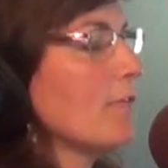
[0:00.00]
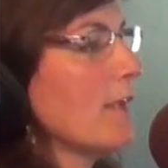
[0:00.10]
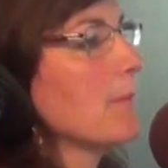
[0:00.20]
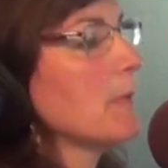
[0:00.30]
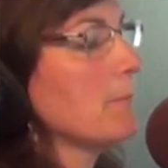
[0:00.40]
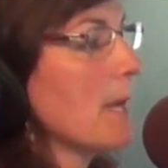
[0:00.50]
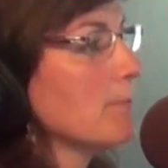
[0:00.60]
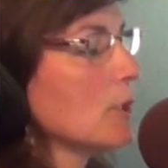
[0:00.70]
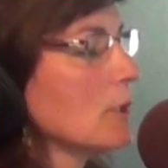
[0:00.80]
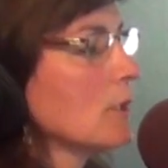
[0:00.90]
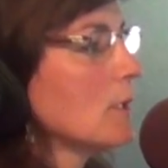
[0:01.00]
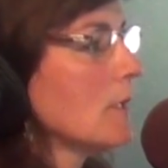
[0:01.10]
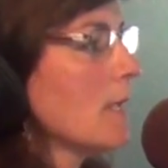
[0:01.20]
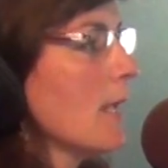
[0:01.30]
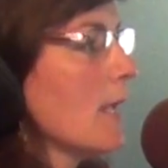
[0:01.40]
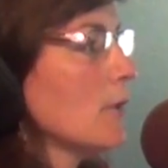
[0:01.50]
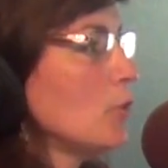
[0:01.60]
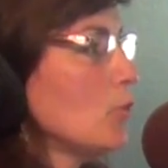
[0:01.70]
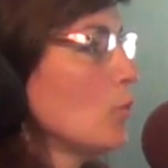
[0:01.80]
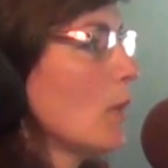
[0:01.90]
family member,
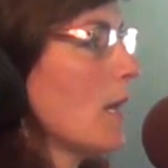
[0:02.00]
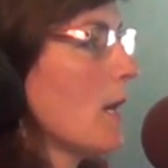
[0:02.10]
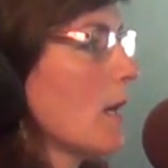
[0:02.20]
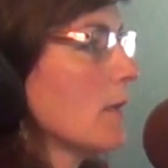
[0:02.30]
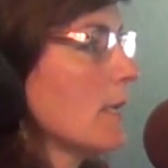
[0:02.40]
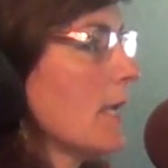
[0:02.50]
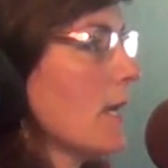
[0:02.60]
you are